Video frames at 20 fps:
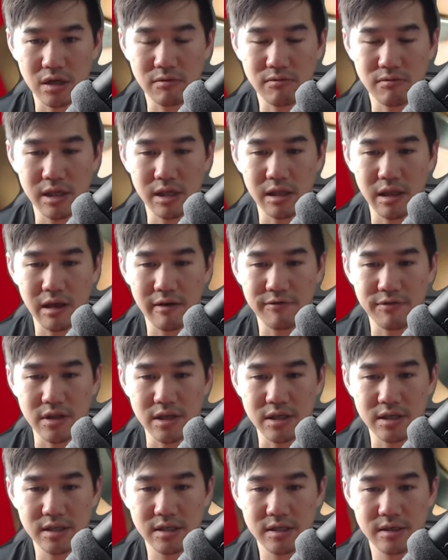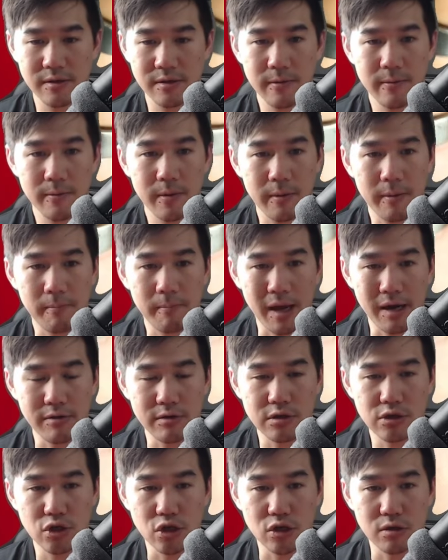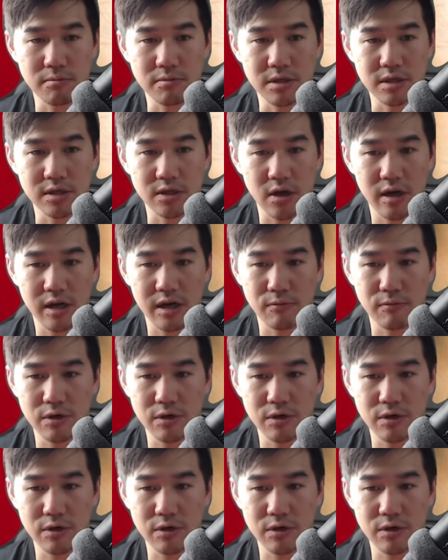I really love this battery tube design.